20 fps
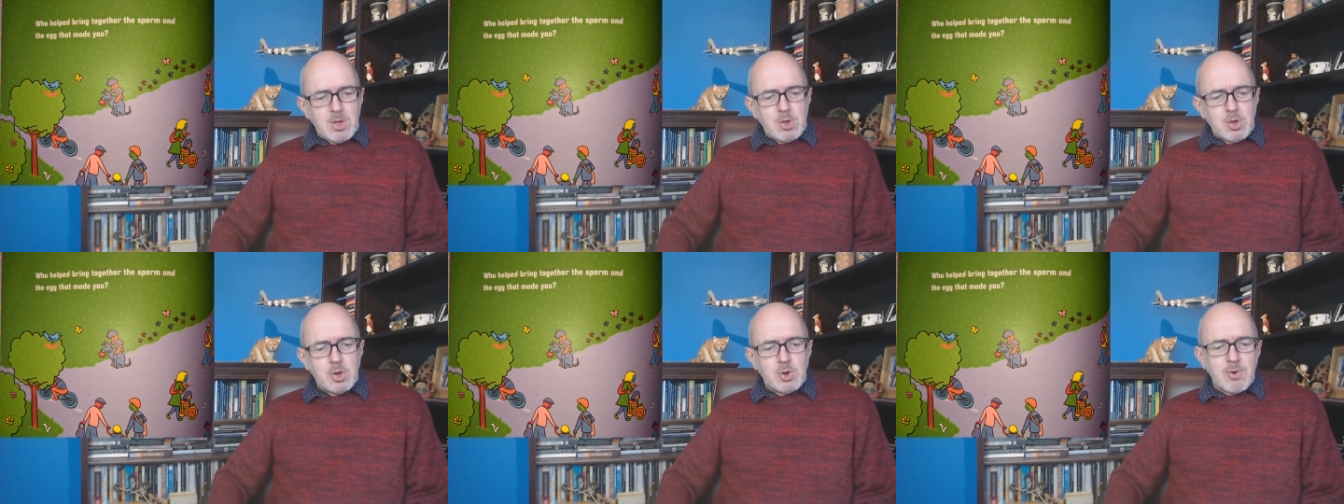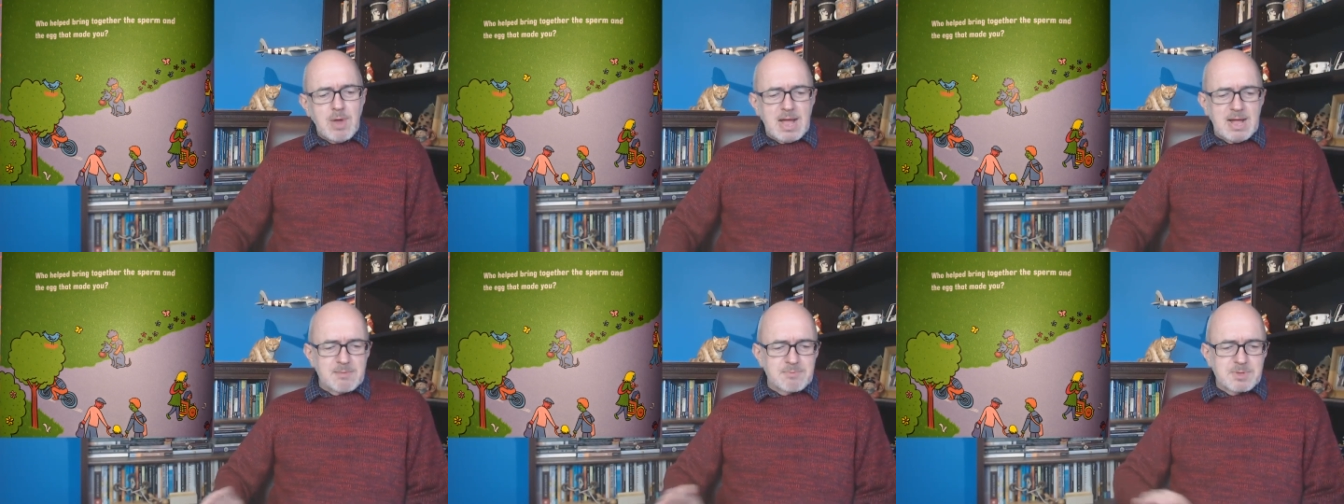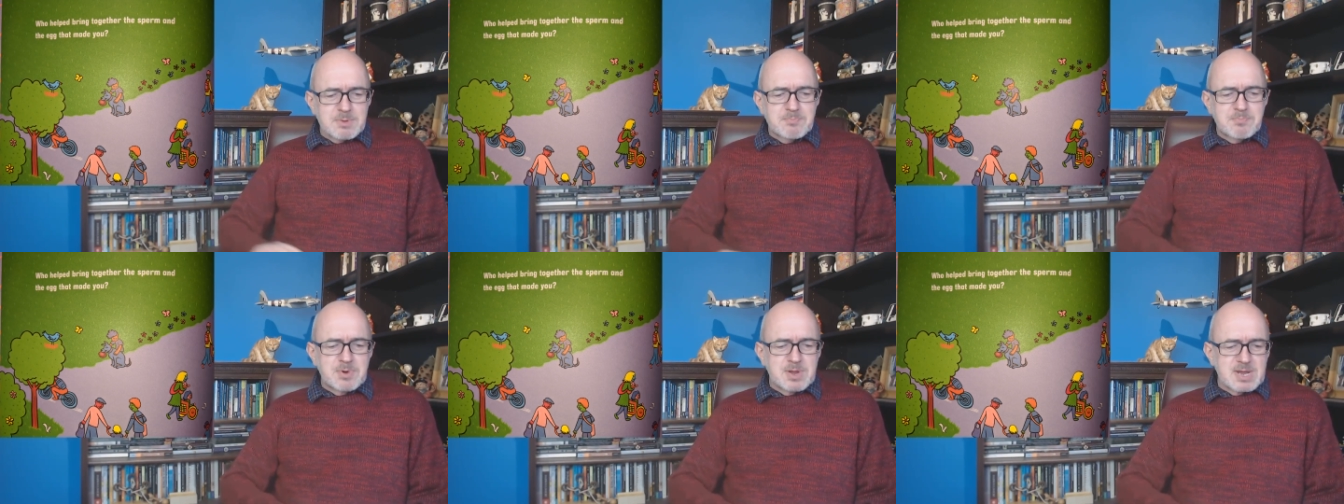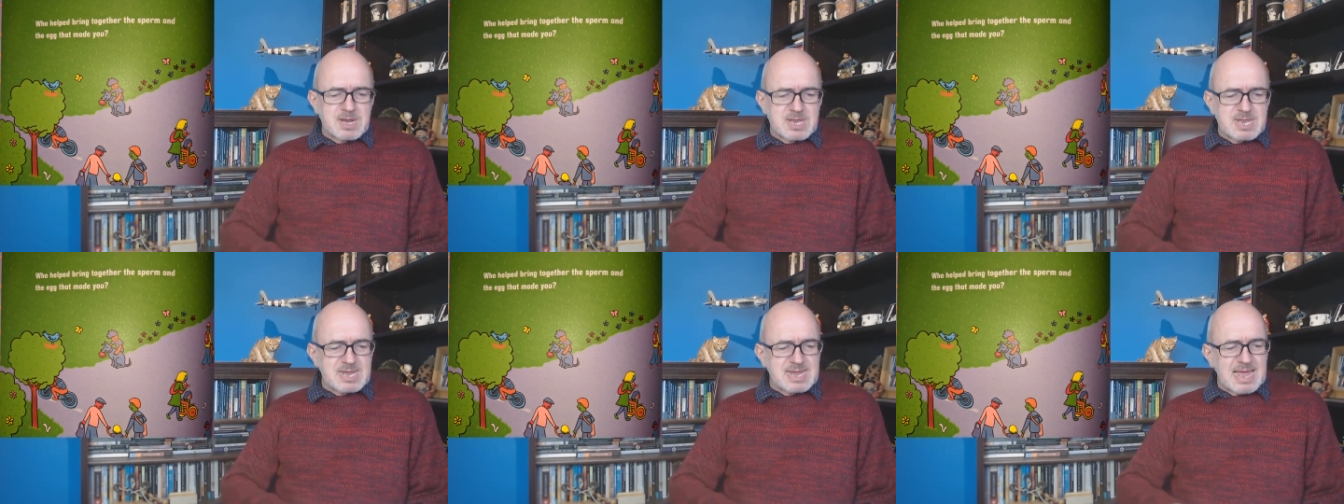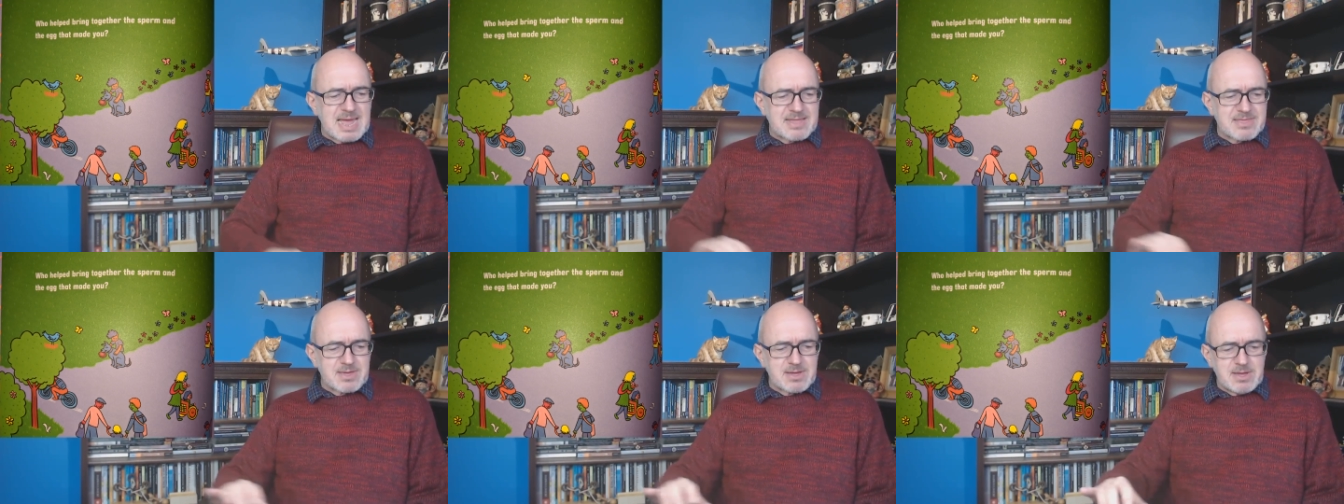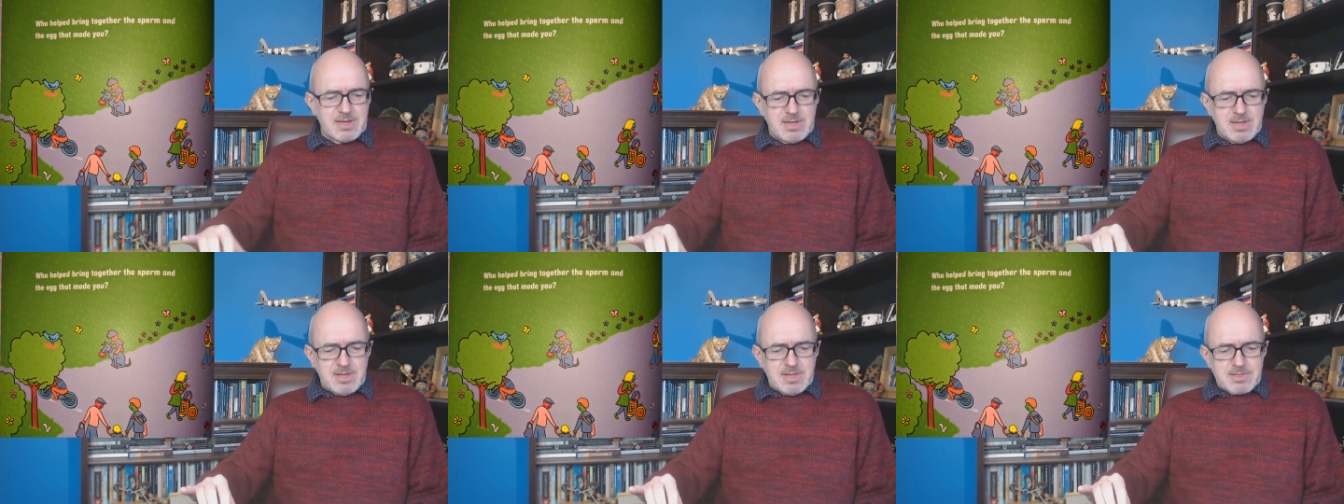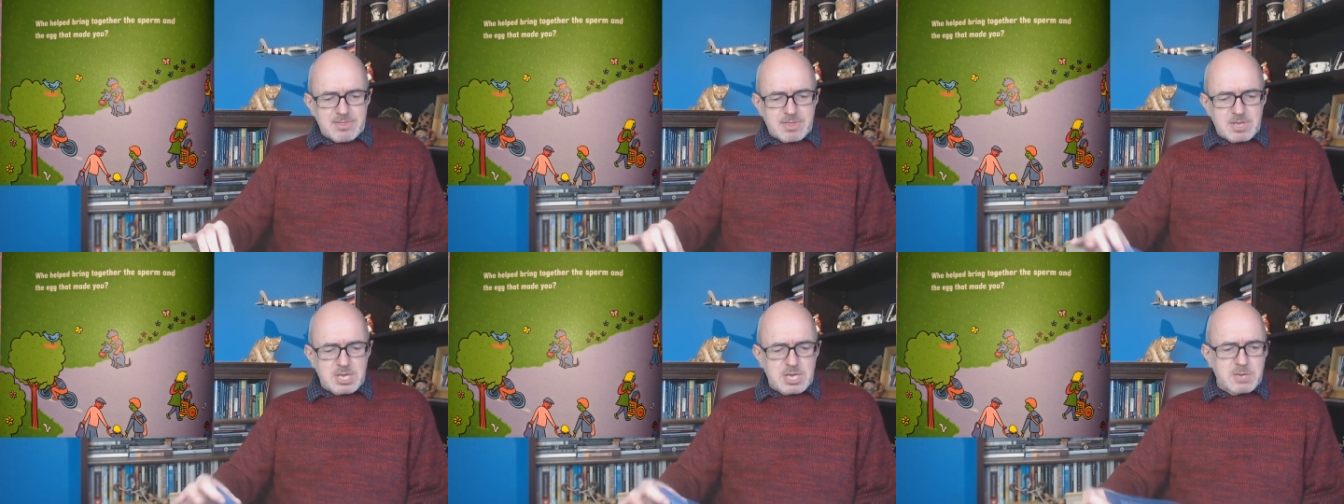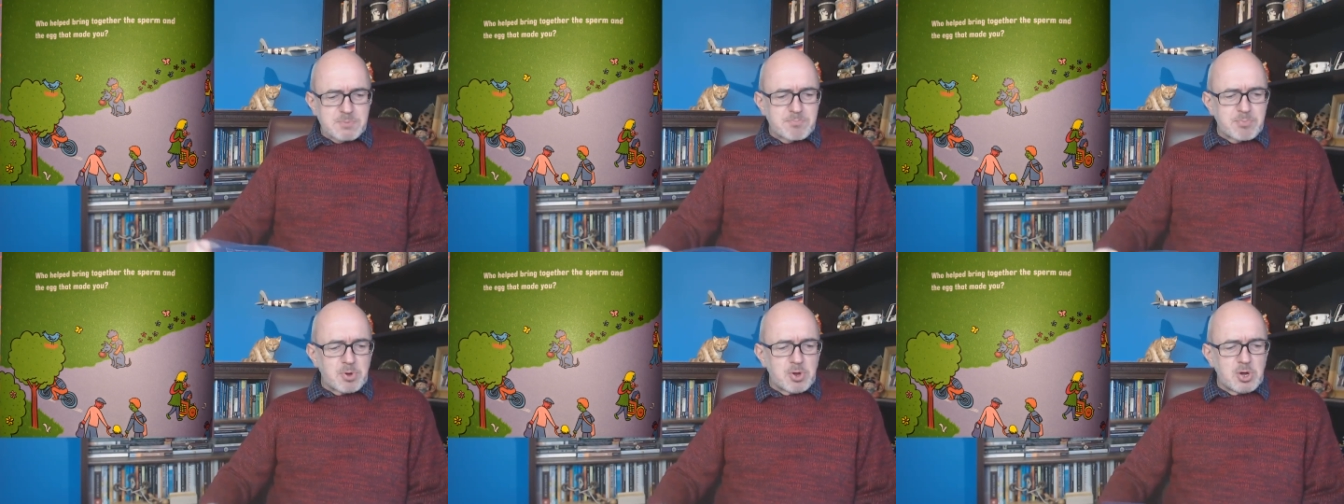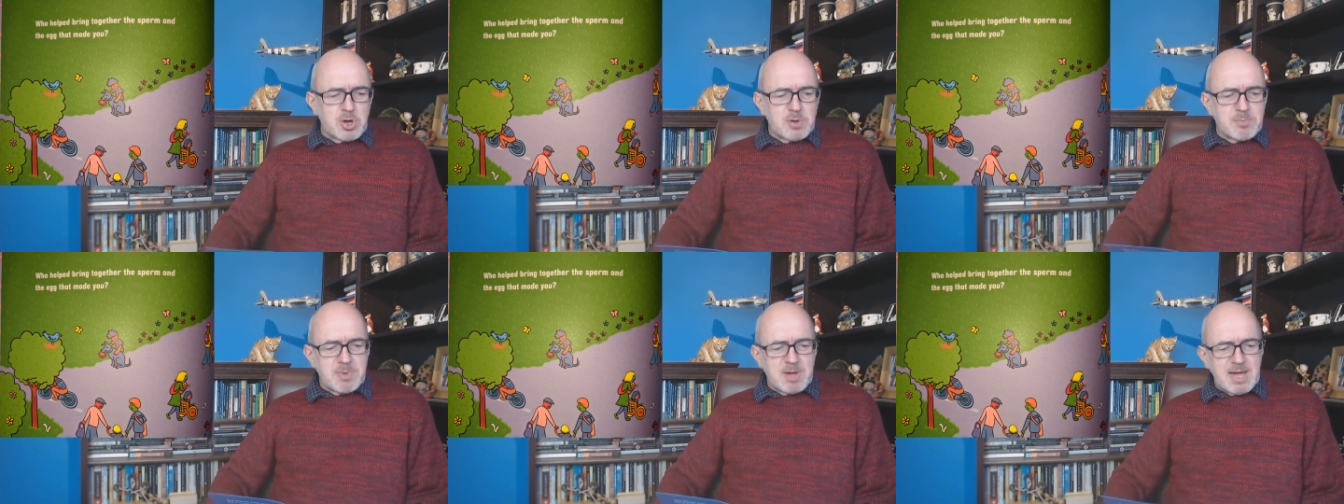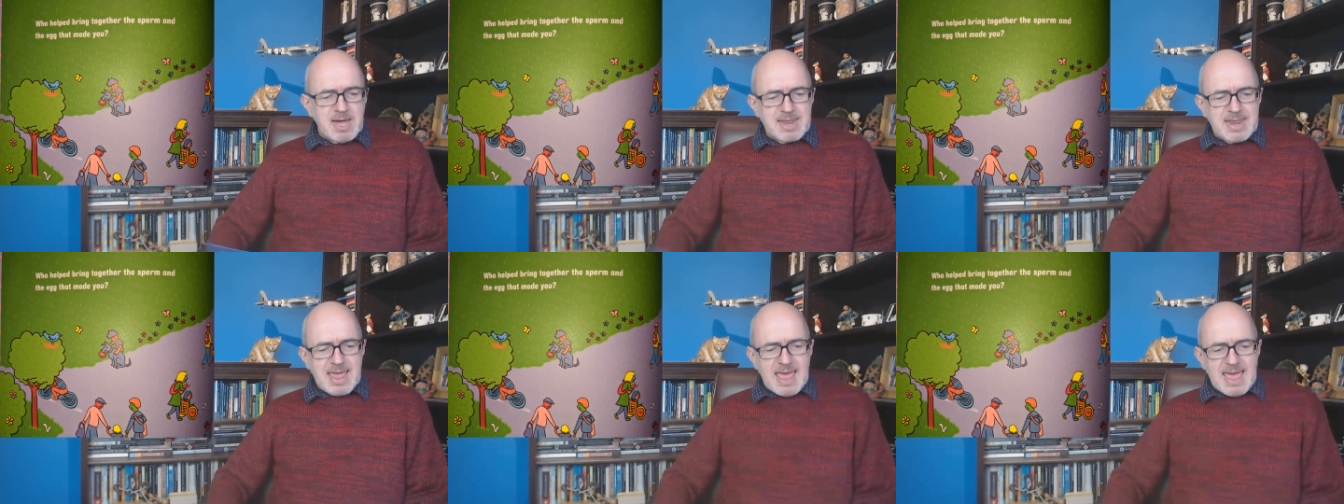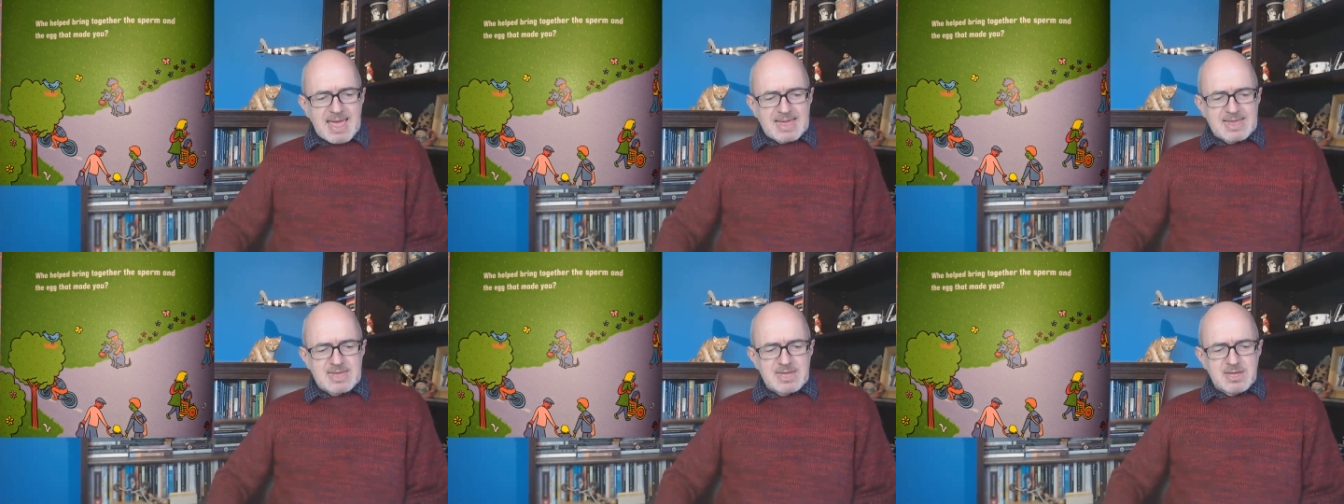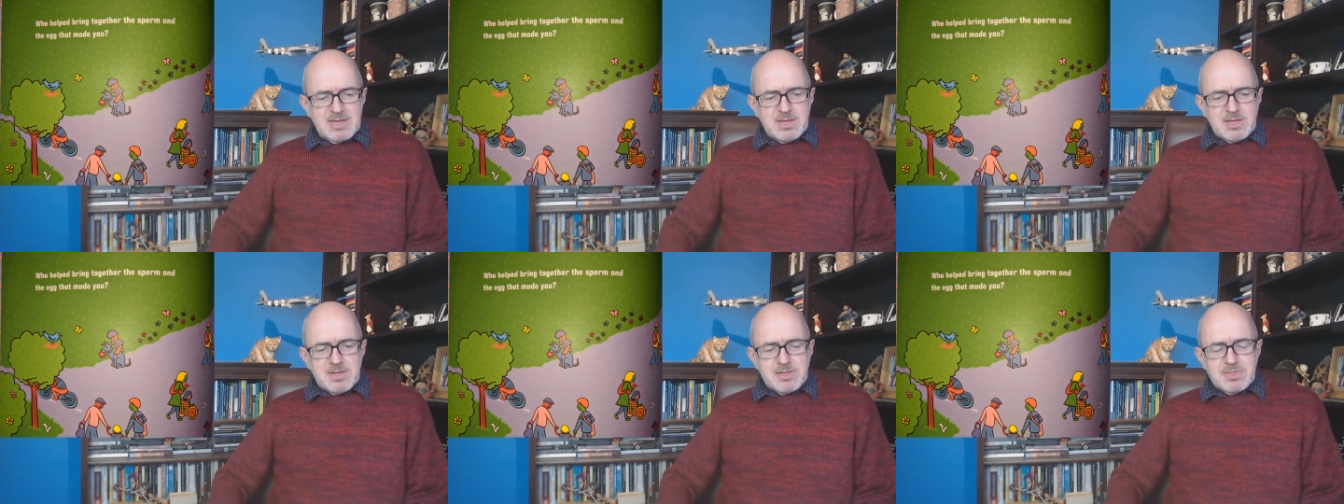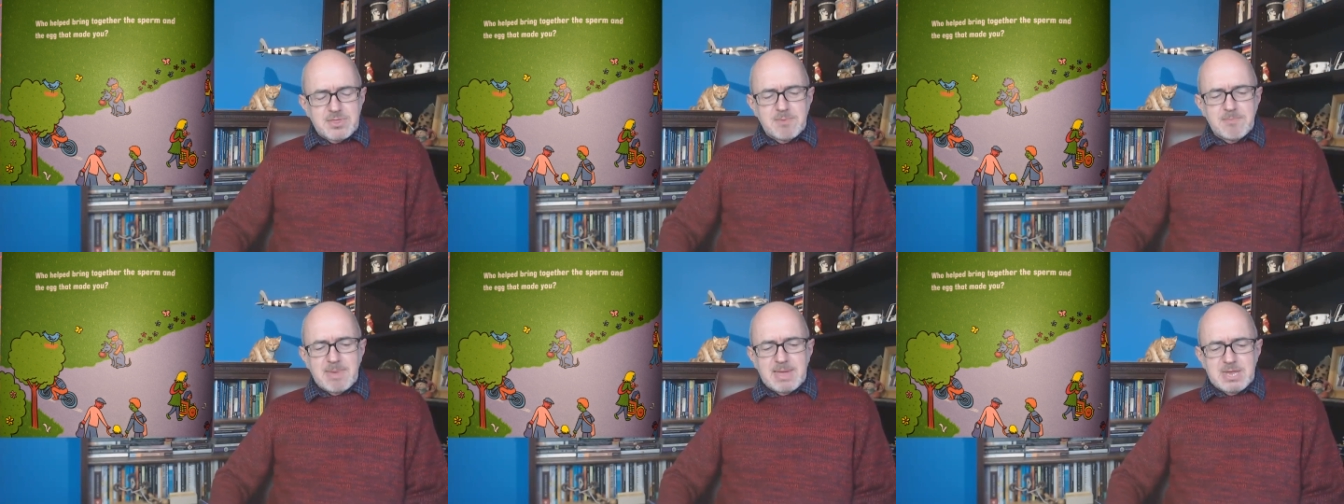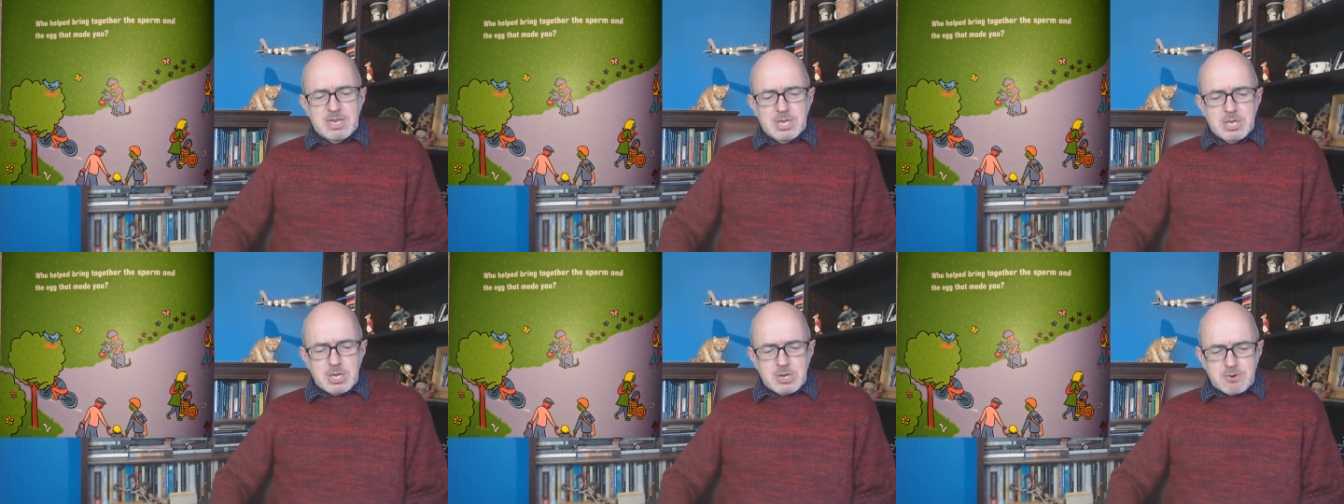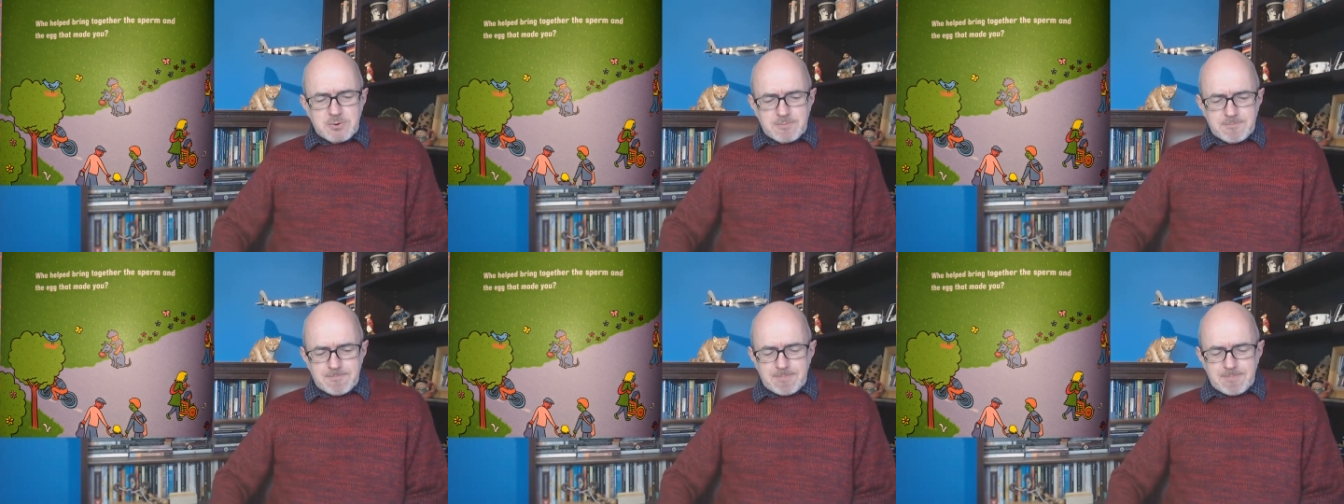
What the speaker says: Who helped bring together the sperm and egg that made you?